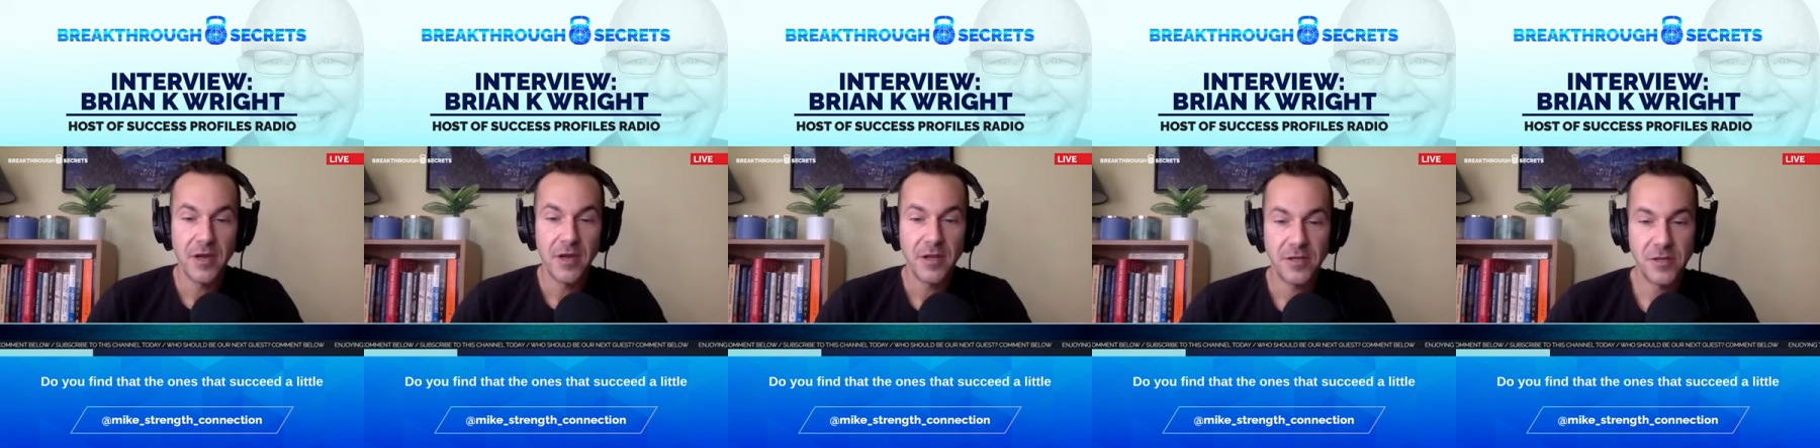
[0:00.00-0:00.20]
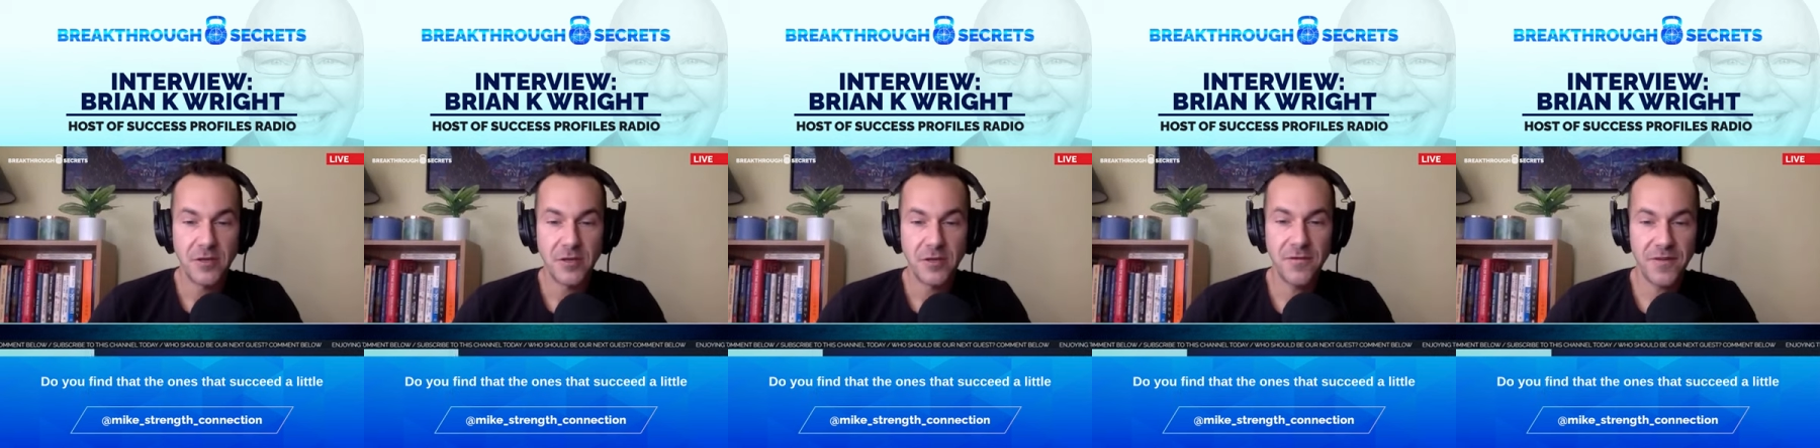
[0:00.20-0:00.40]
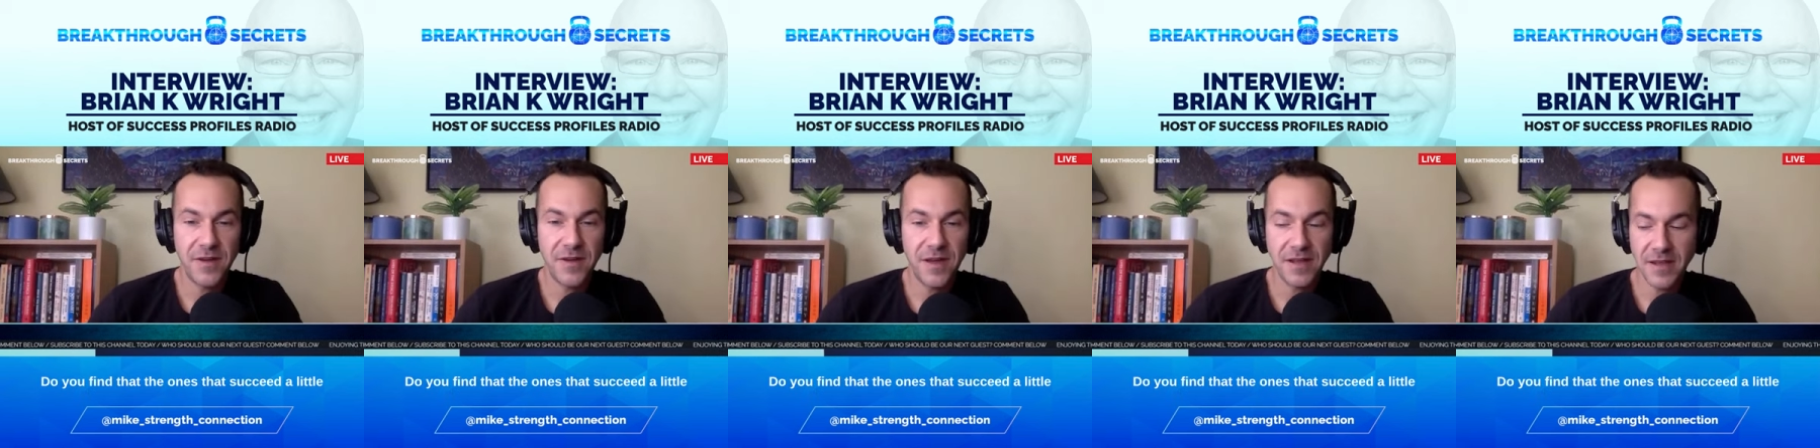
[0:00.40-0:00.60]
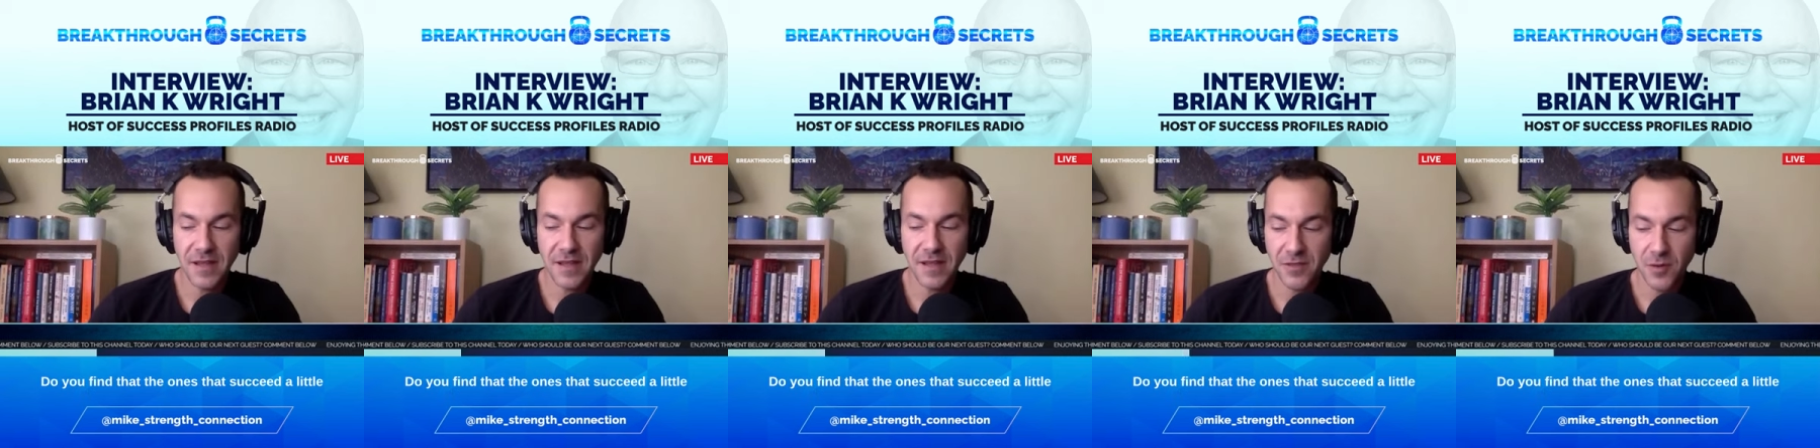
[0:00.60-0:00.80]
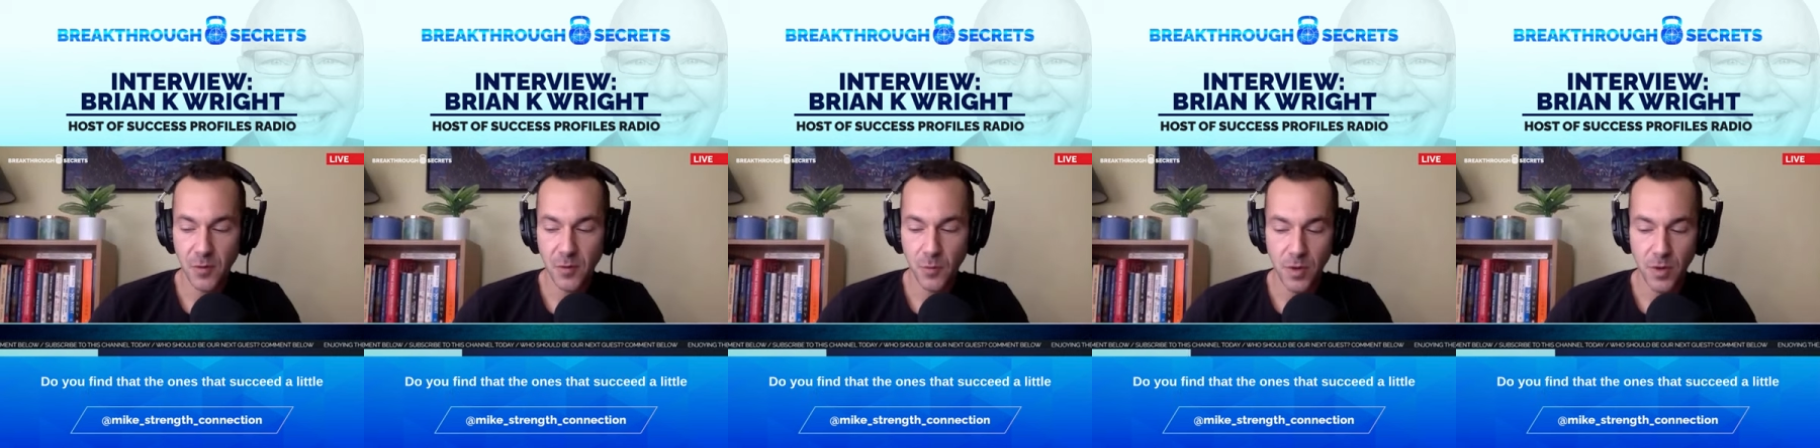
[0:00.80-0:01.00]
do you
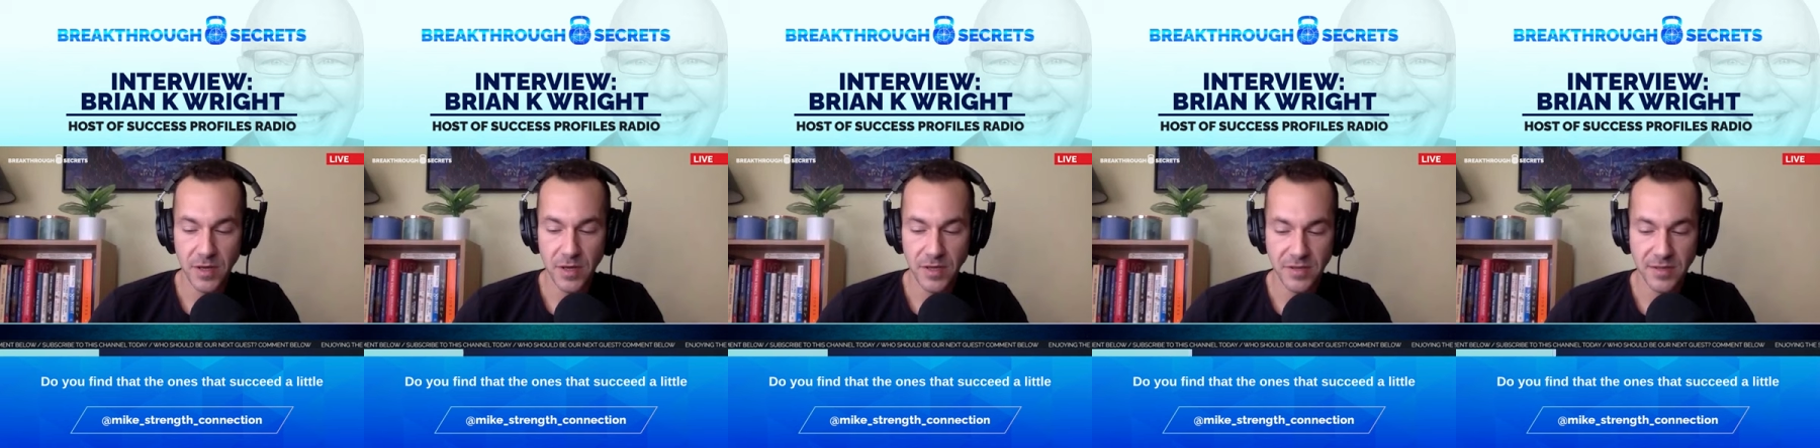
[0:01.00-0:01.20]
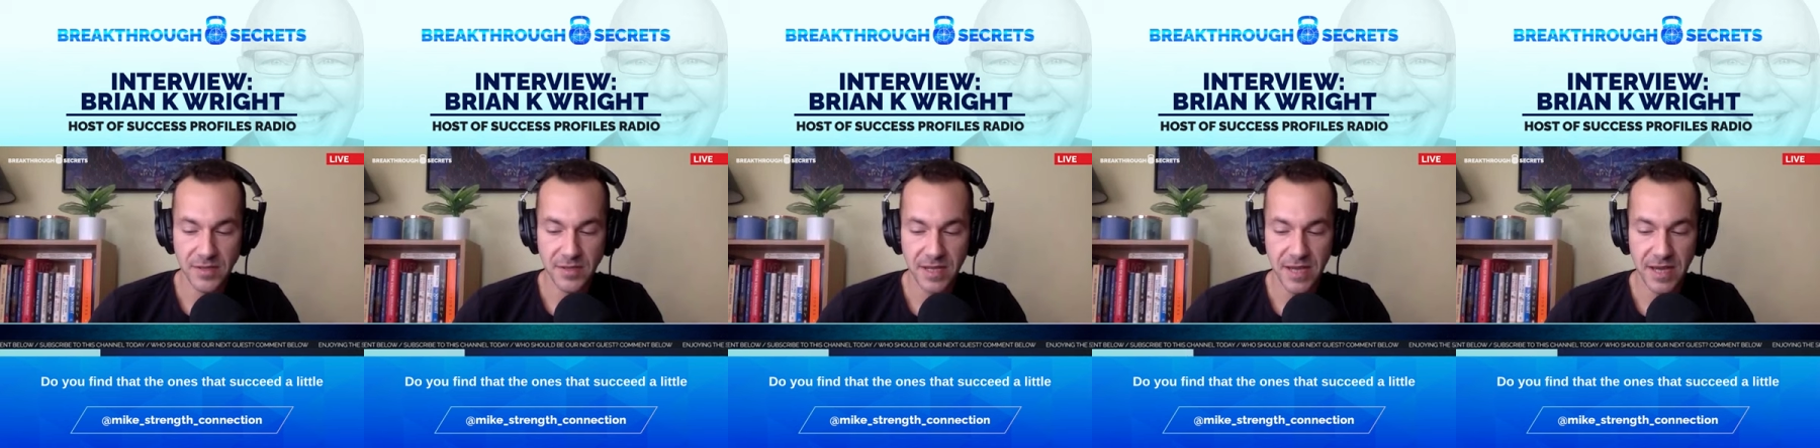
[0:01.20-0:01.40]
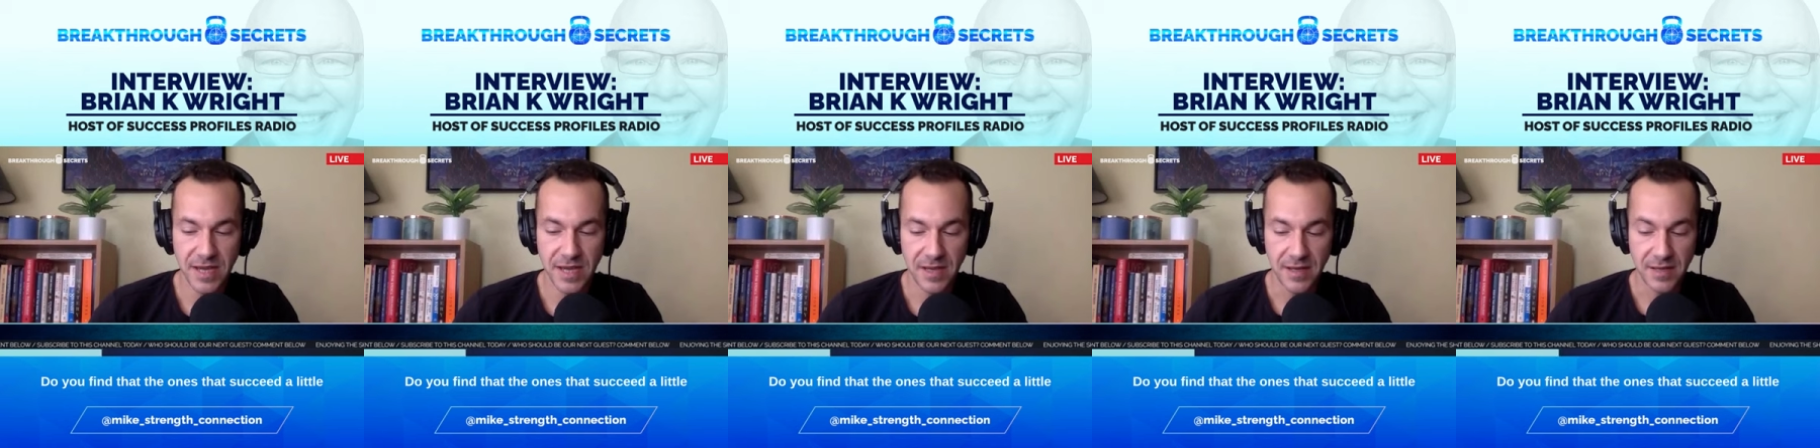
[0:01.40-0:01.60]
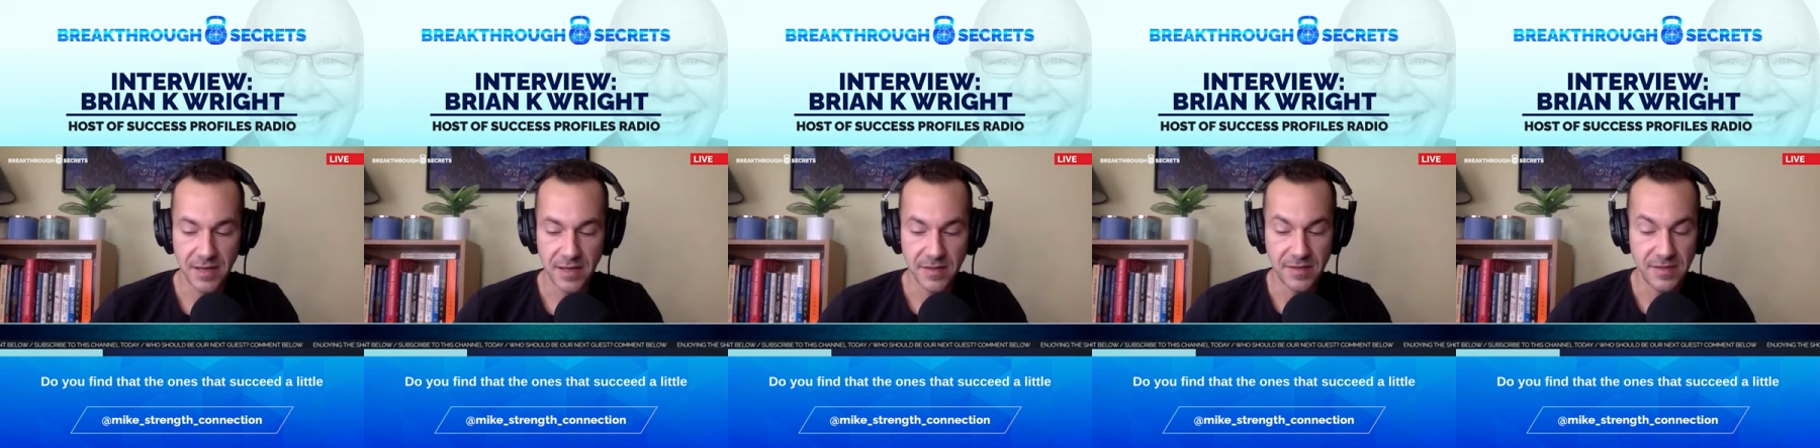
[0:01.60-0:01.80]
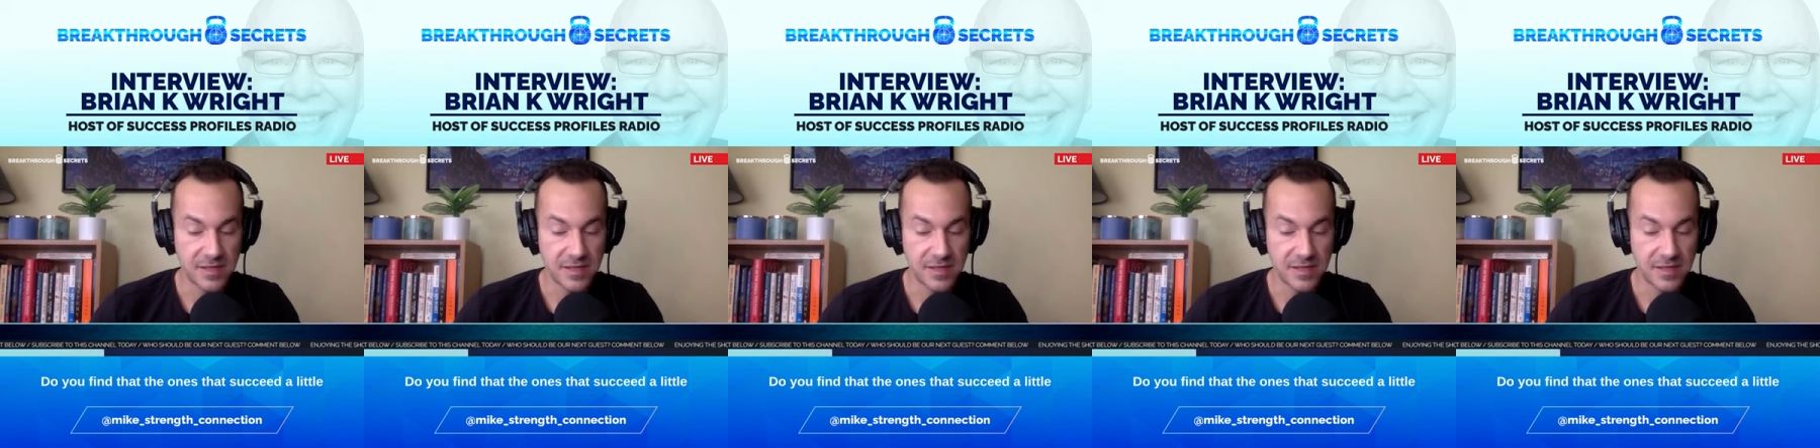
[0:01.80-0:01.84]
find that the ones that